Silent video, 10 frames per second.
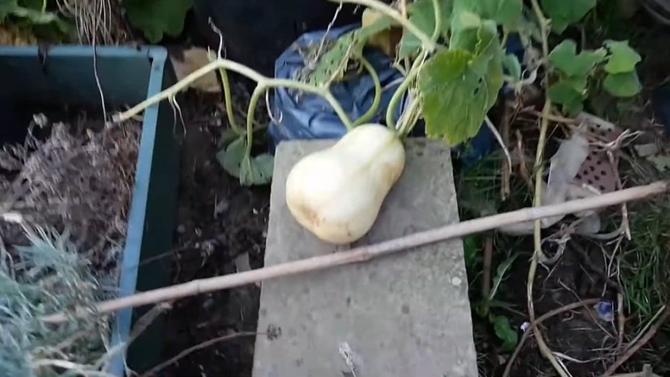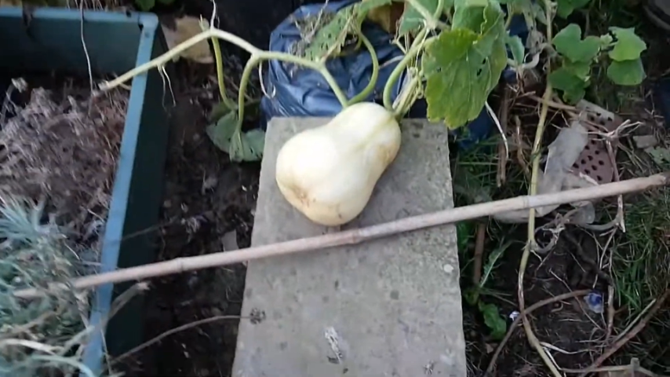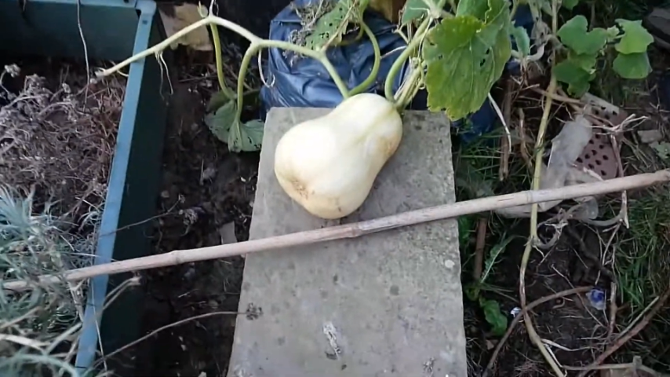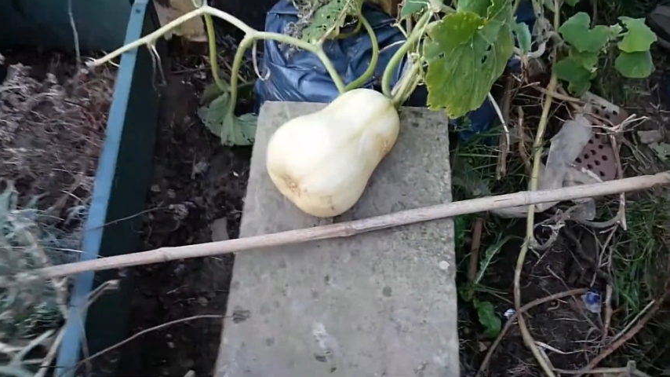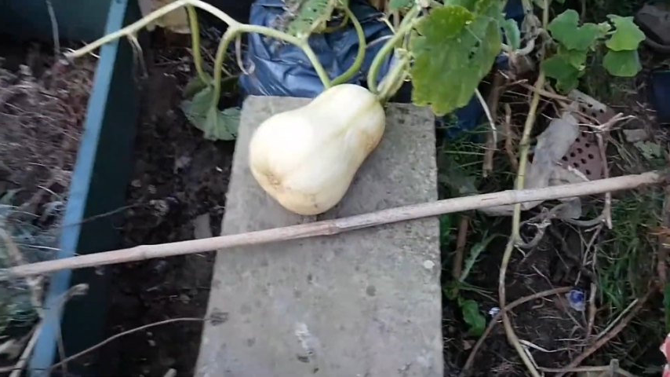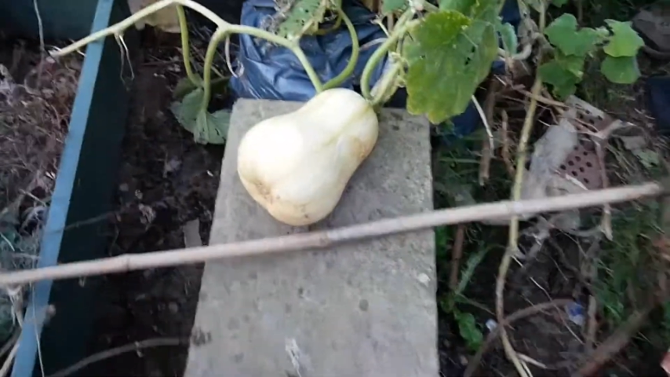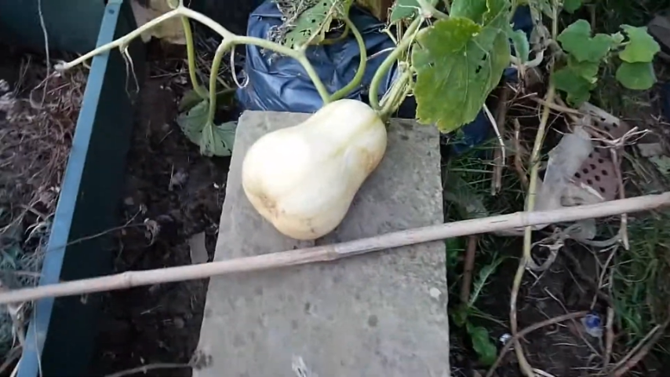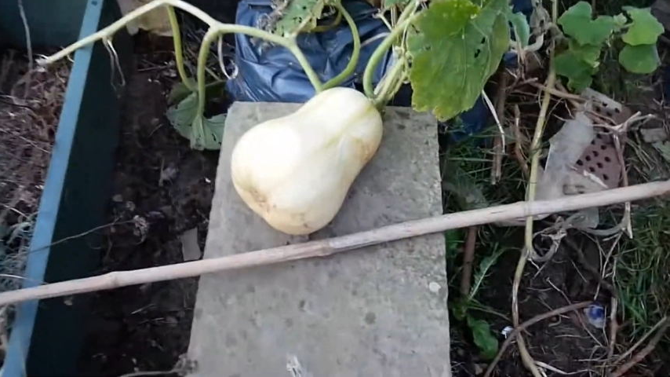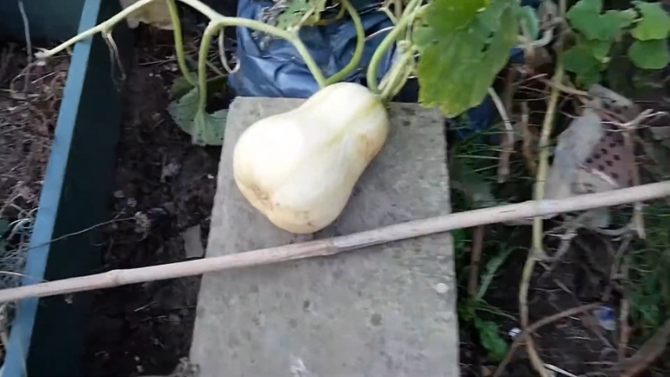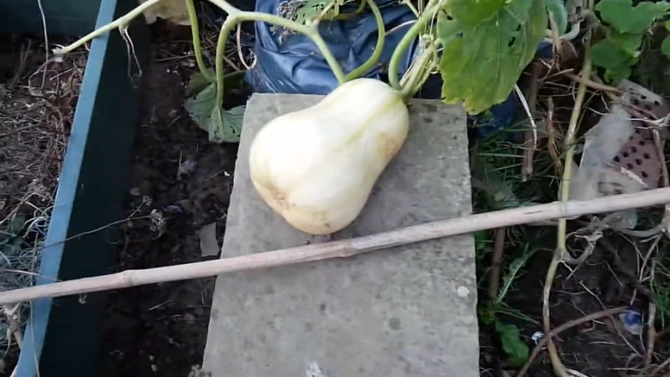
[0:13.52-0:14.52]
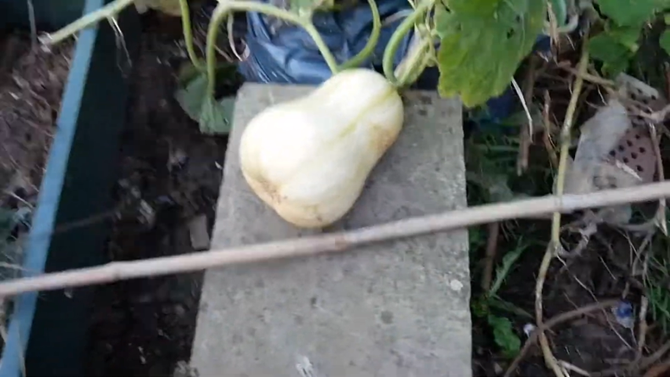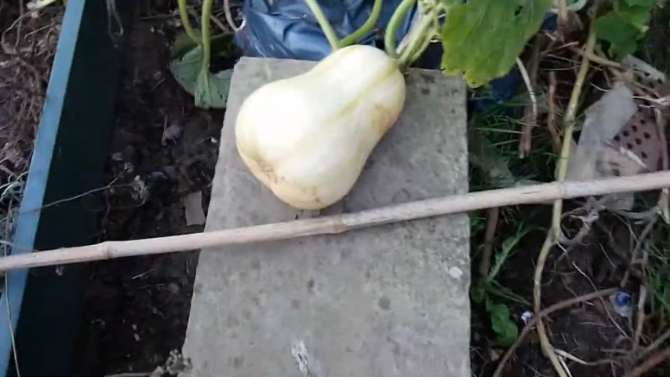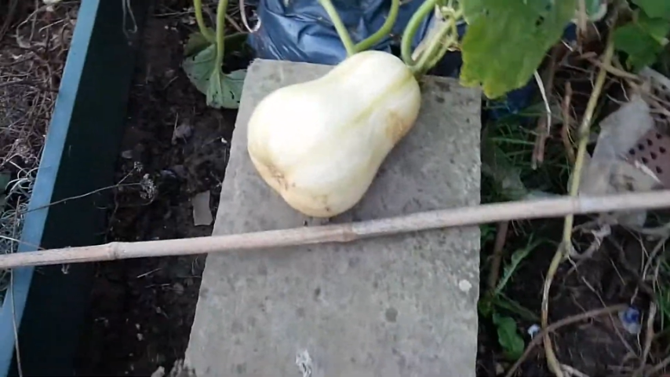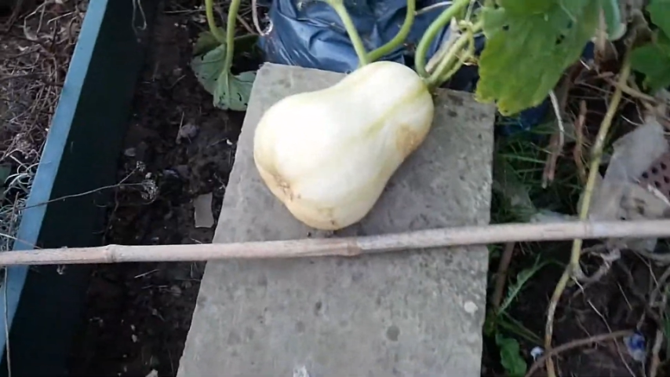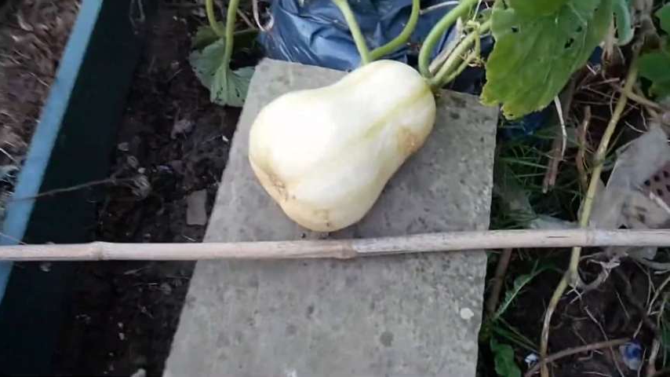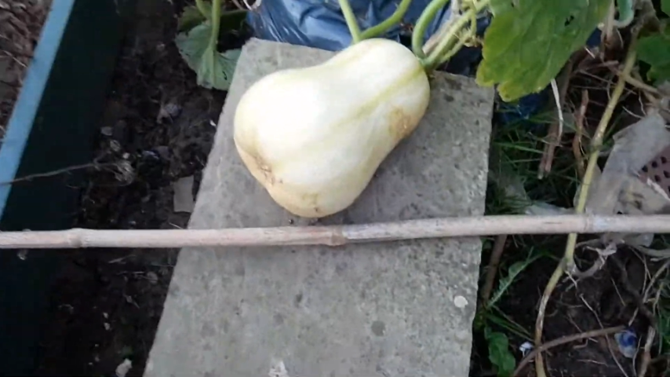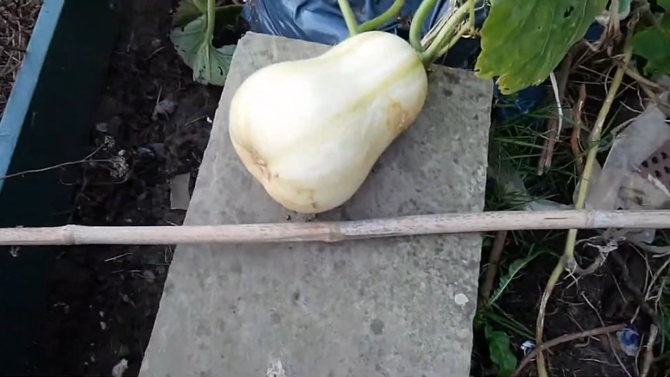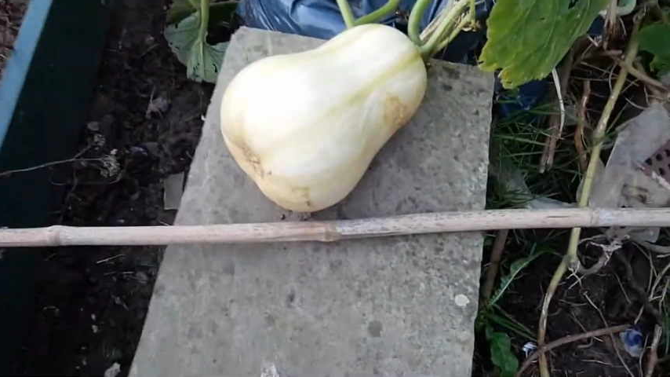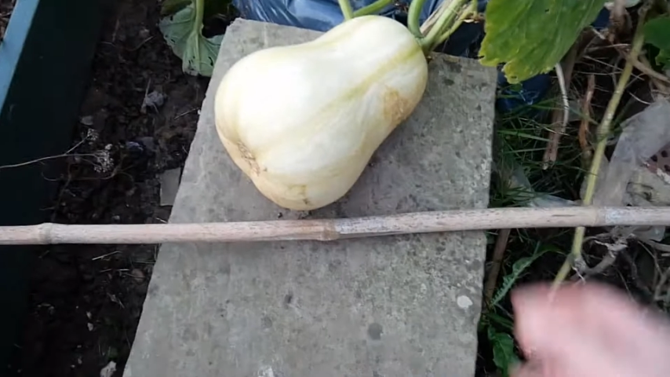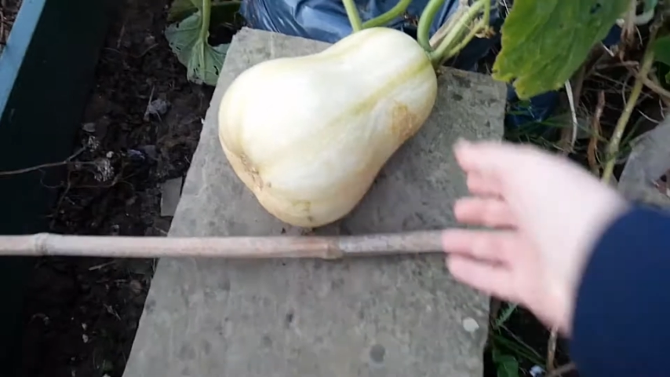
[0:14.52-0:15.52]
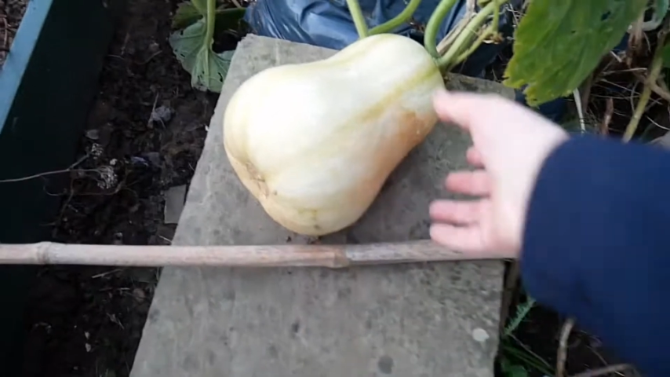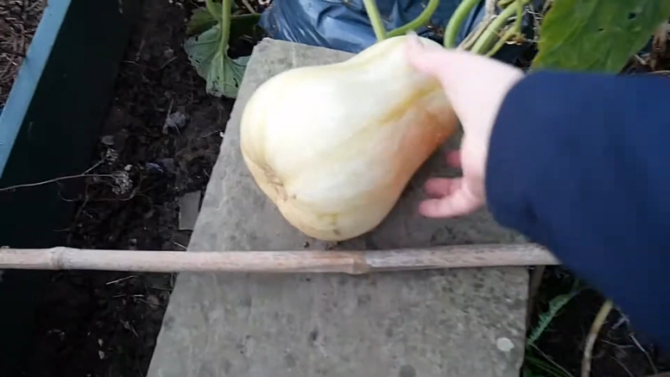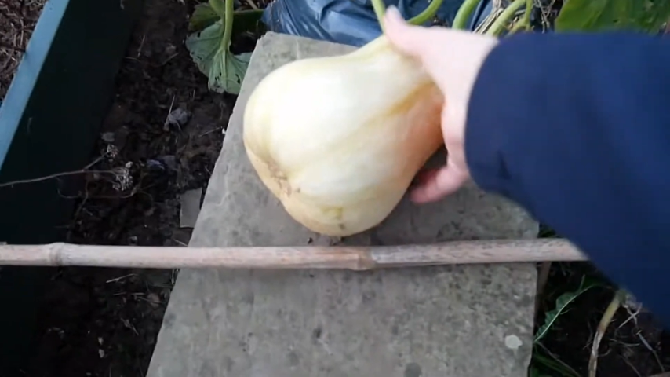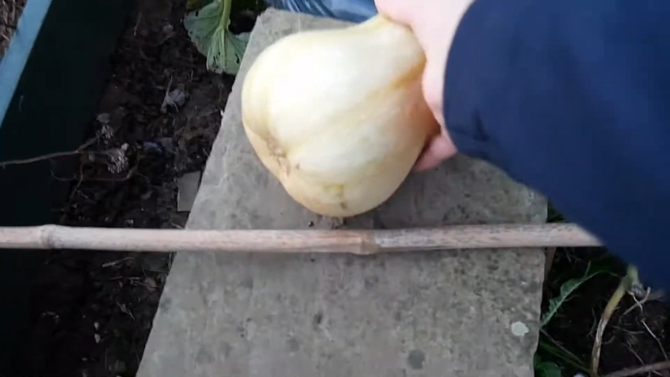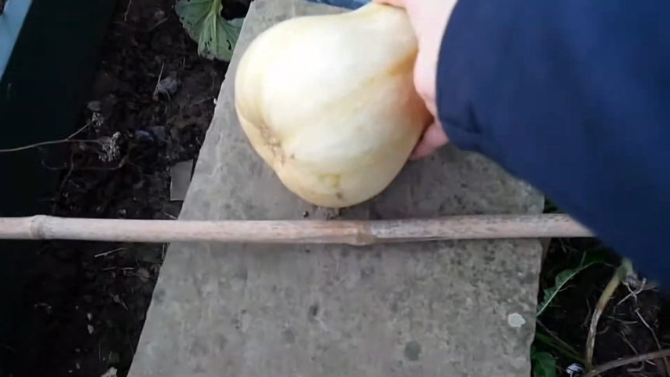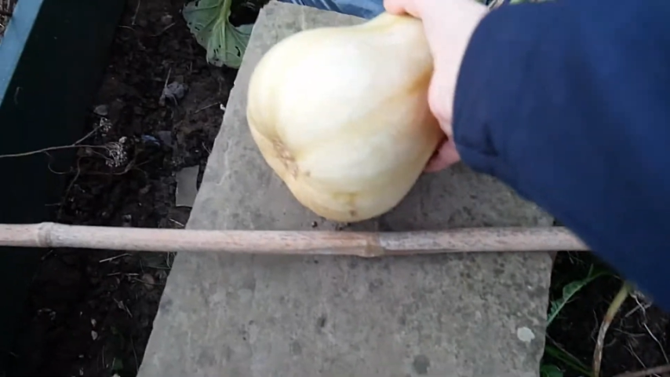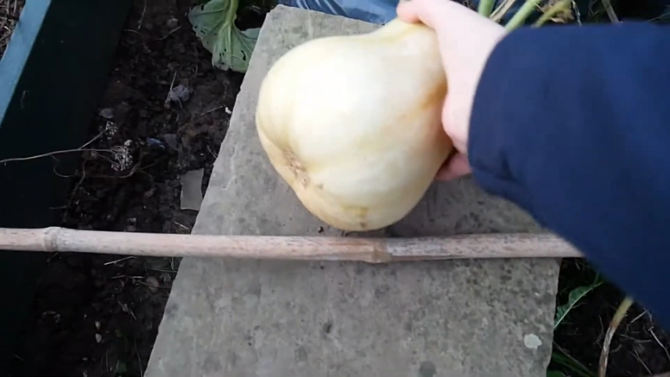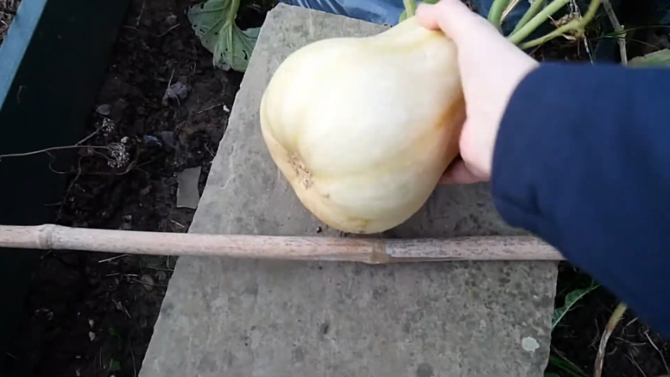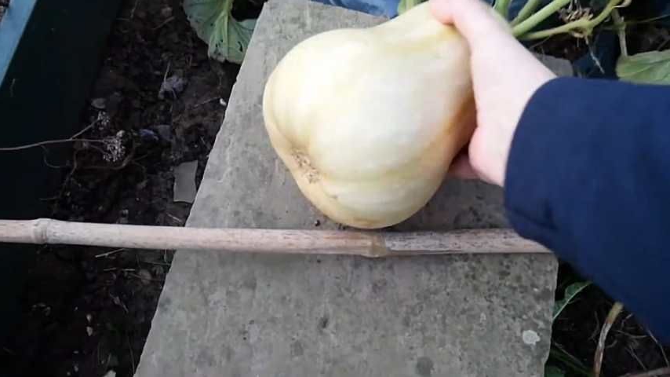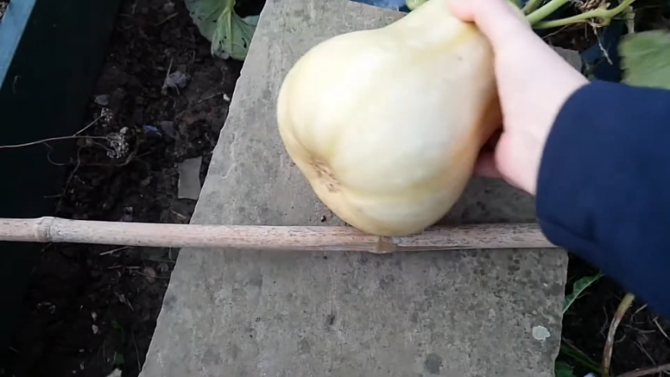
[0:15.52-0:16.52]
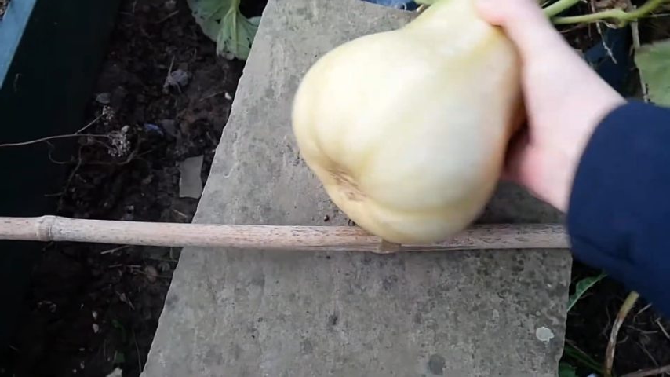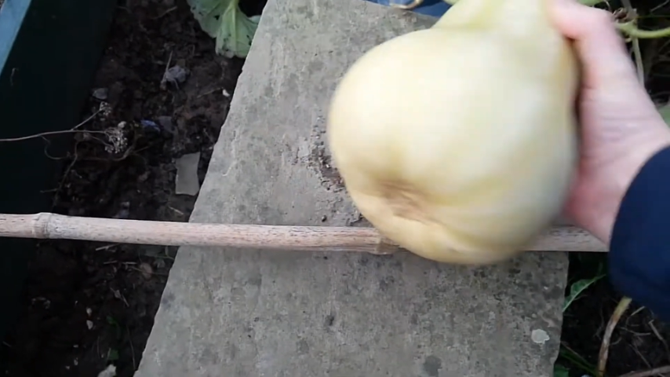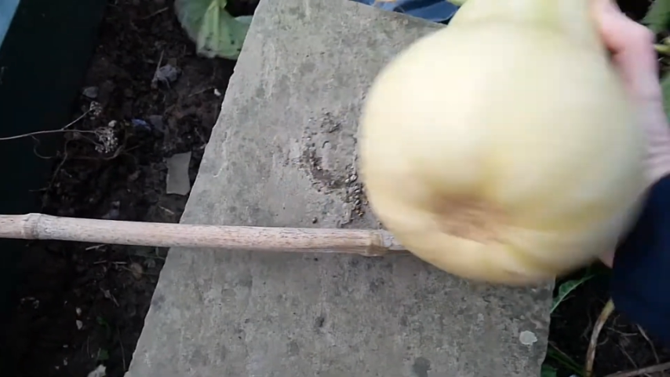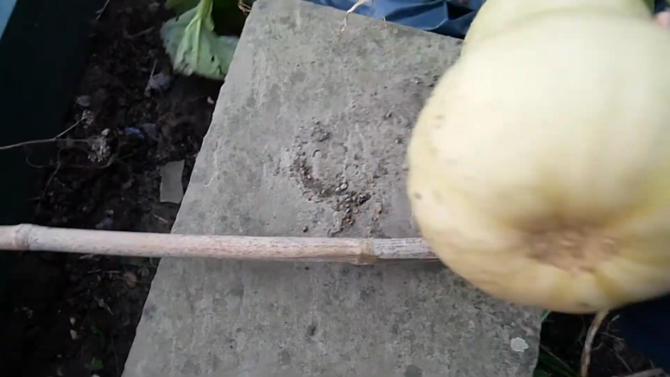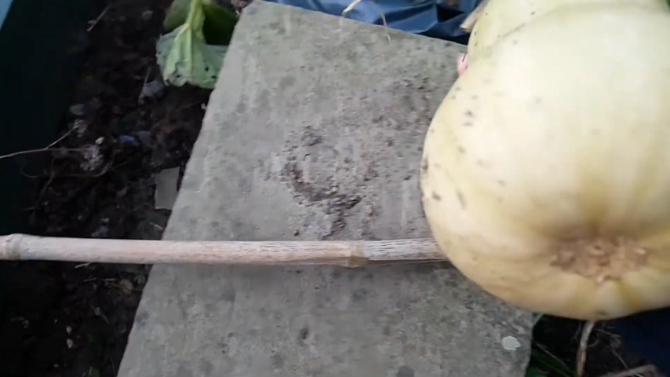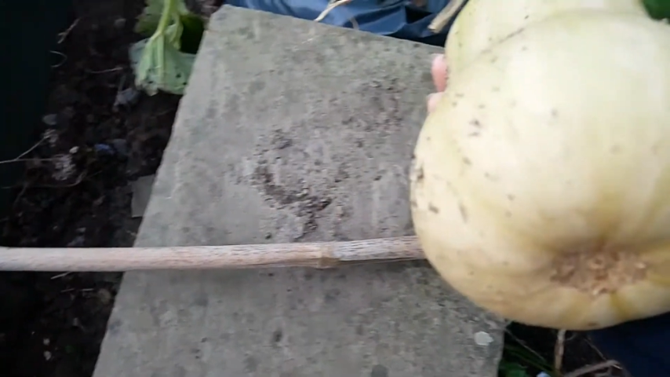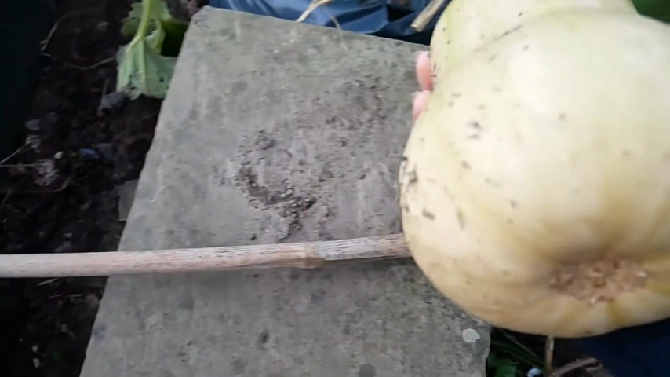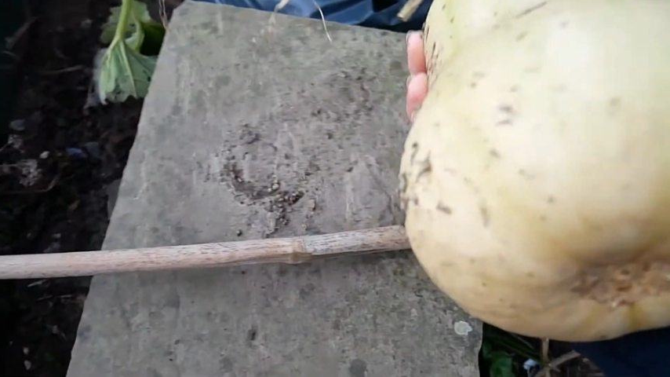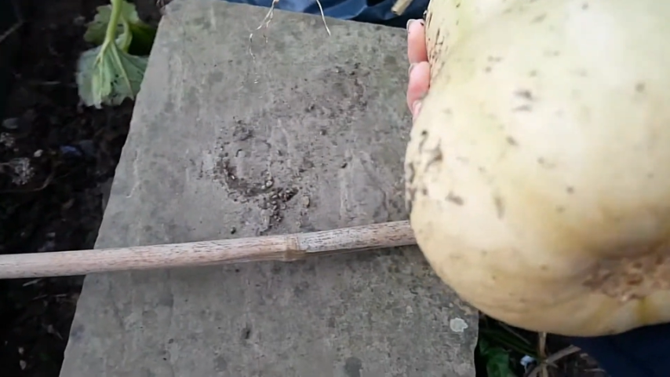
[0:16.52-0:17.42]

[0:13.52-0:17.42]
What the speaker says: Nobody's mouth can be seen.